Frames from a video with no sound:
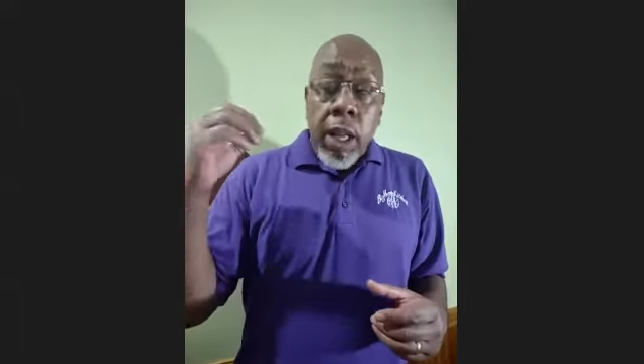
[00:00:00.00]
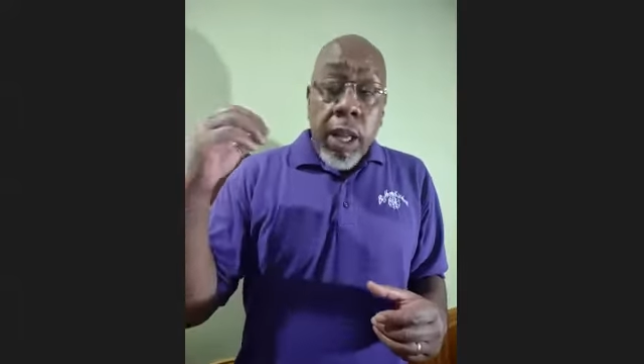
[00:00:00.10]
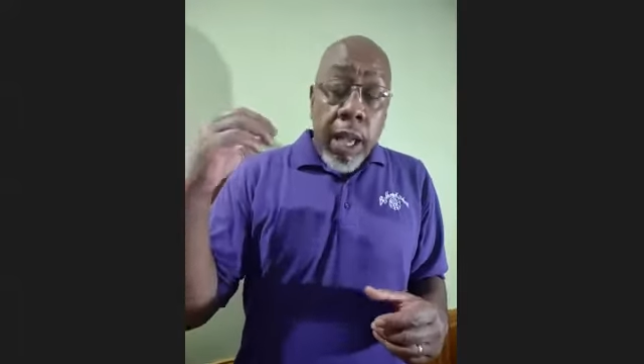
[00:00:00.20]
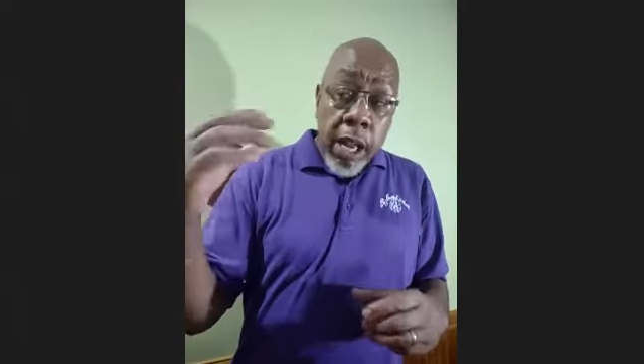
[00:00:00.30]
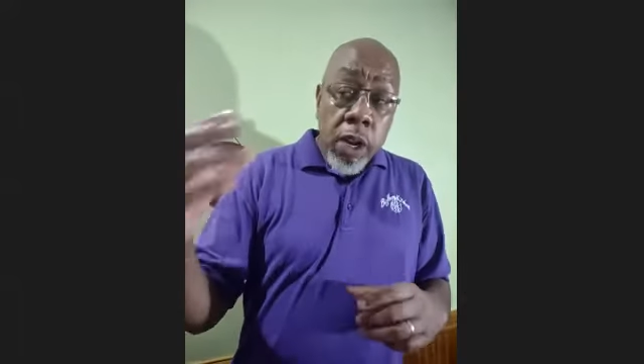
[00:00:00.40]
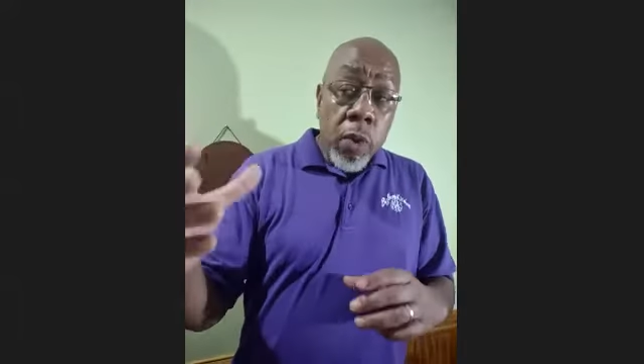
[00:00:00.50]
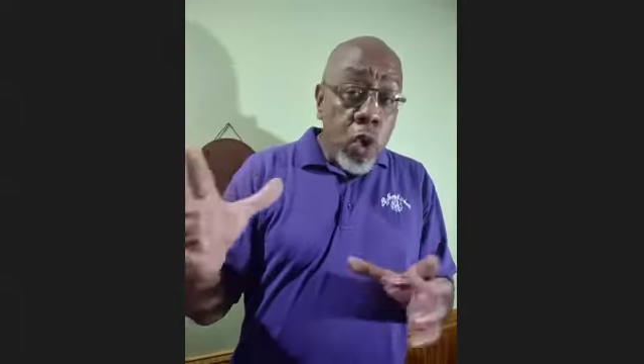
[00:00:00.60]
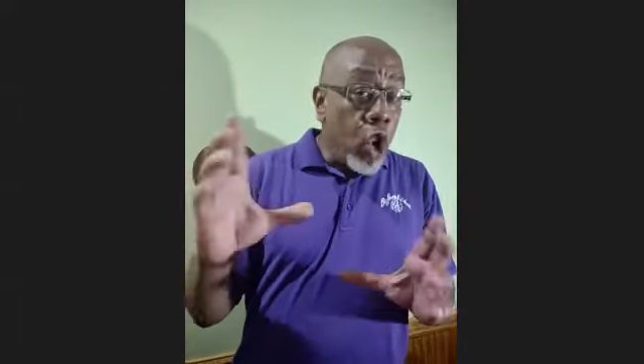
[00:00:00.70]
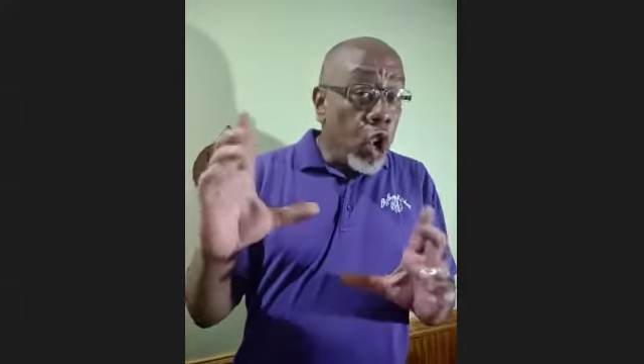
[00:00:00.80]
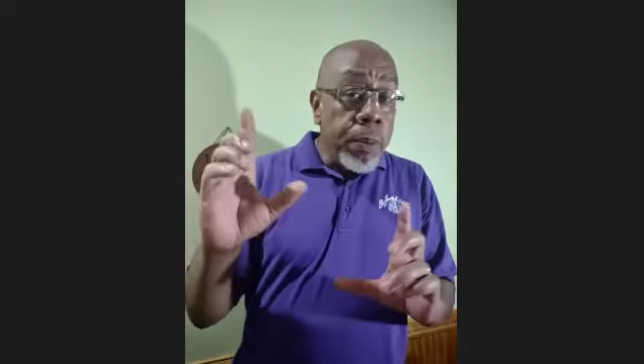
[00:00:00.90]
And
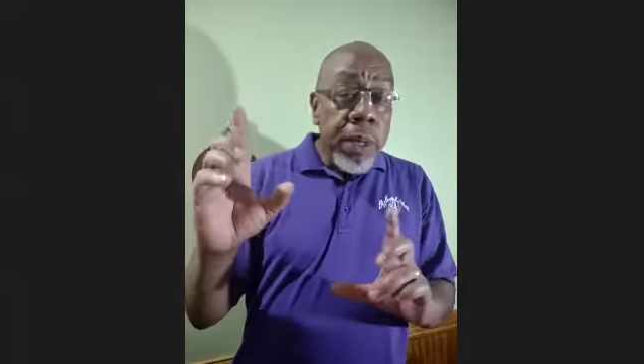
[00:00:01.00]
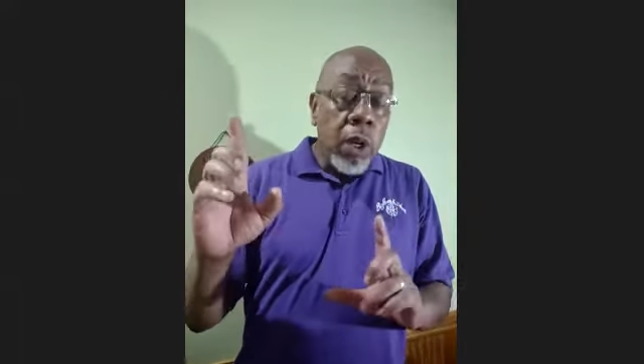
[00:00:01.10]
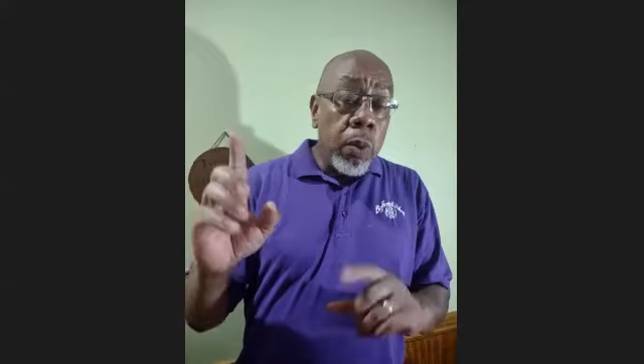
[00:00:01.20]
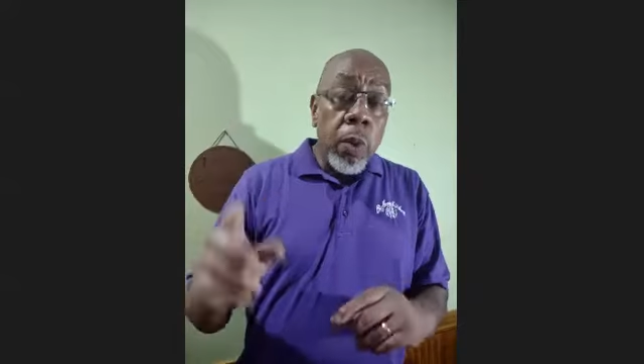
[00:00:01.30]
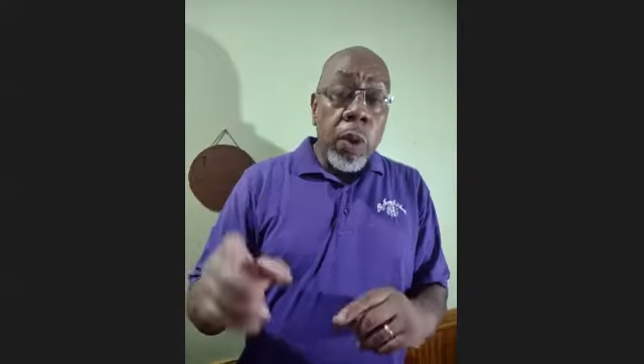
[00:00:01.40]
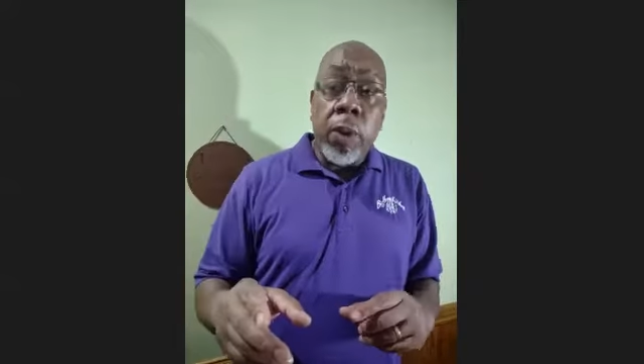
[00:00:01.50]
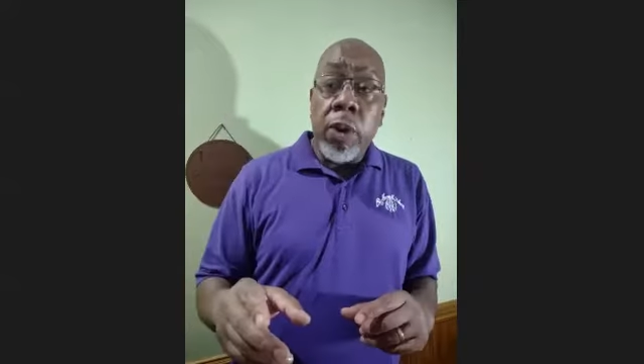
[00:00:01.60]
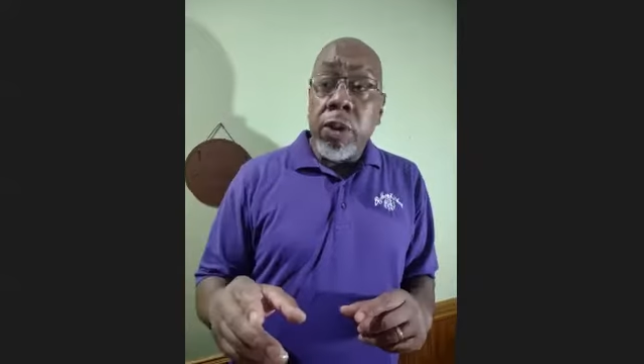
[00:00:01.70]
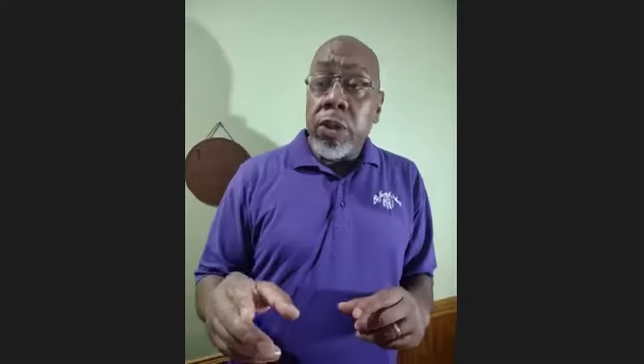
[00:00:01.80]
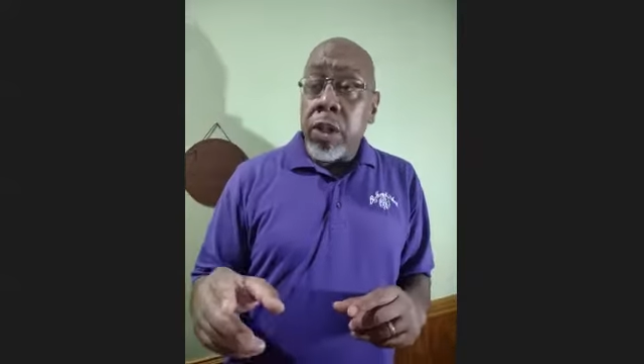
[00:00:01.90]
we'll only be dealing with one
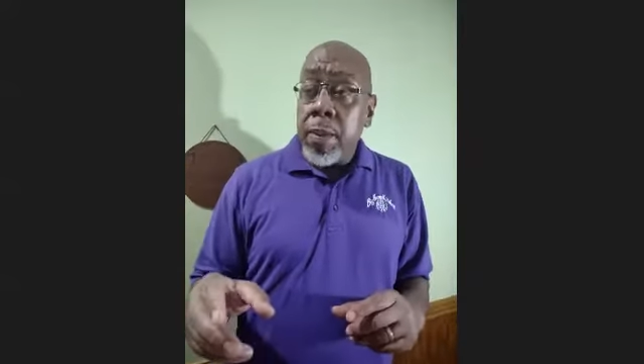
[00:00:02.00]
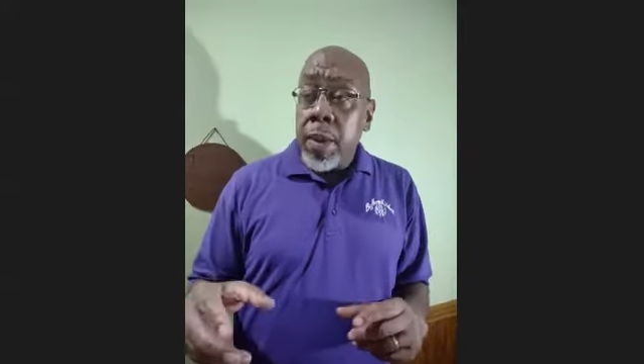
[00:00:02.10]
person.